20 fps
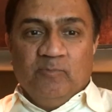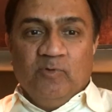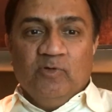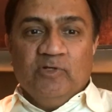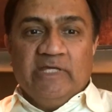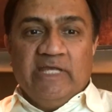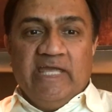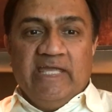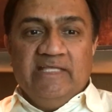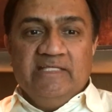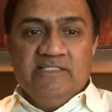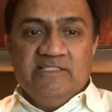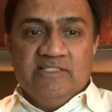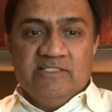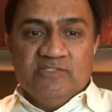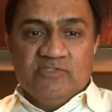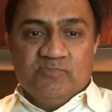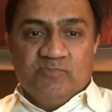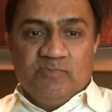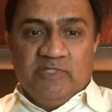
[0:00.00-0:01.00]
The book
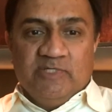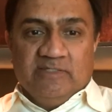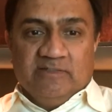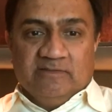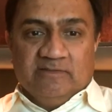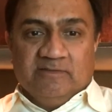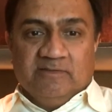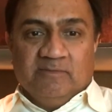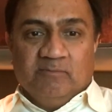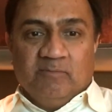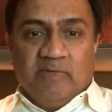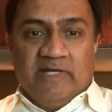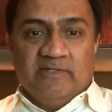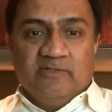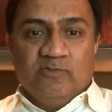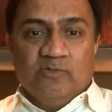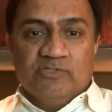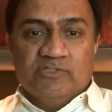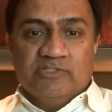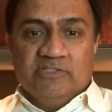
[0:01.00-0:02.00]
Angels Speak
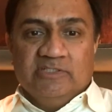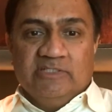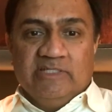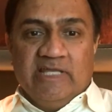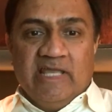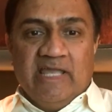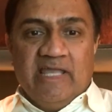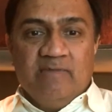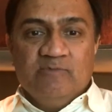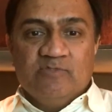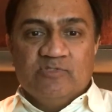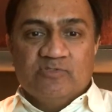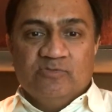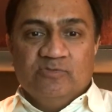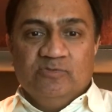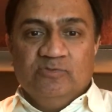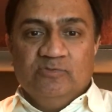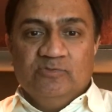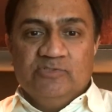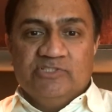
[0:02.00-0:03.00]
by Roshani
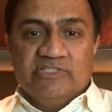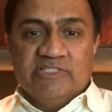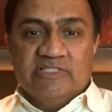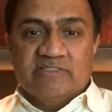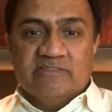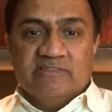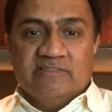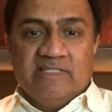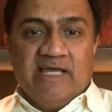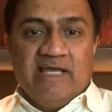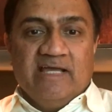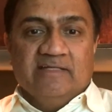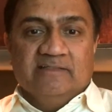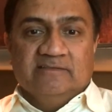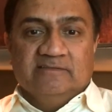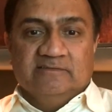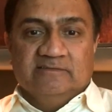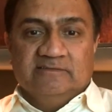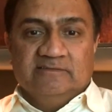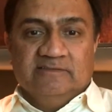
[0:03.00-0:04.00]
aims to do just
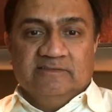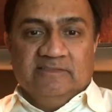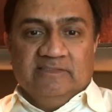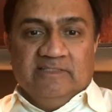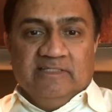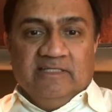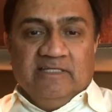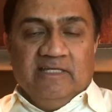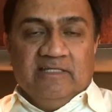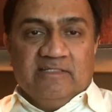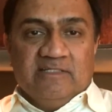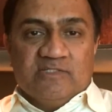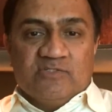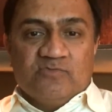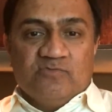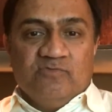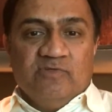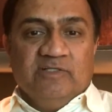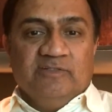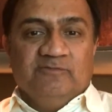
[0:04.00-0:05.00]
that. It
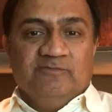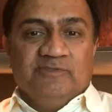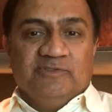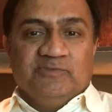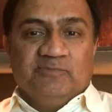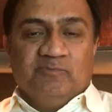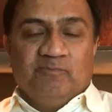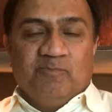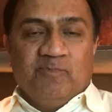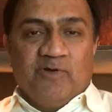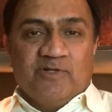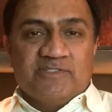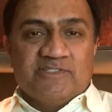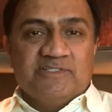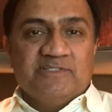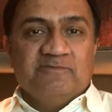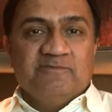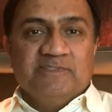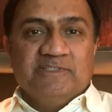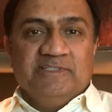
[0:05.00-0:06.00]
is filled with
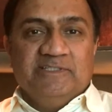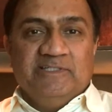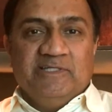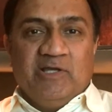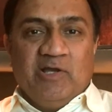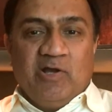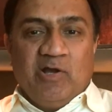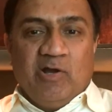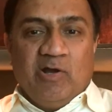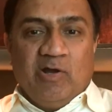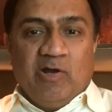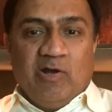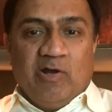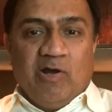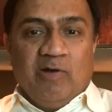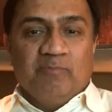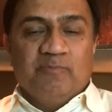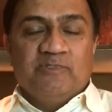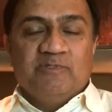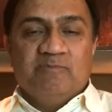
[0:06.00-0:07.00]
positivity,
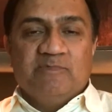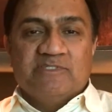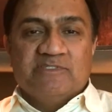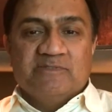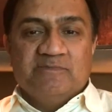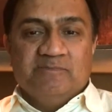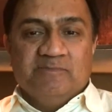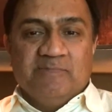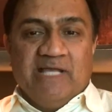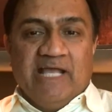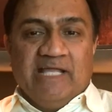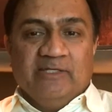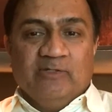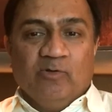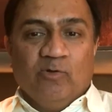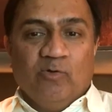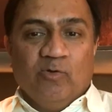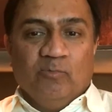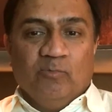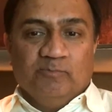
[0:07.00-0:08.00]
optimism,
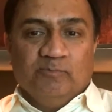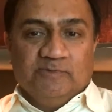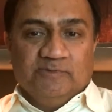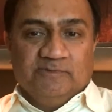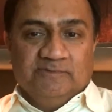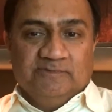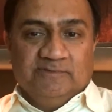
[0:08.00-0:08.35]
and hope.